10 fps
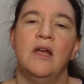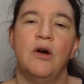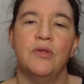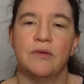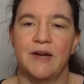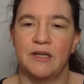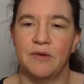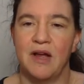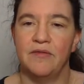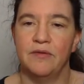on the red
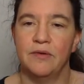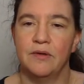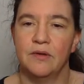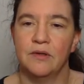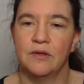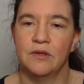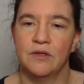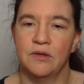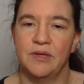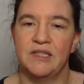graph.
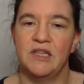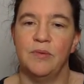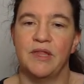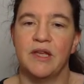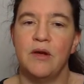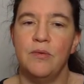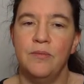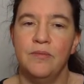So let's see where they go.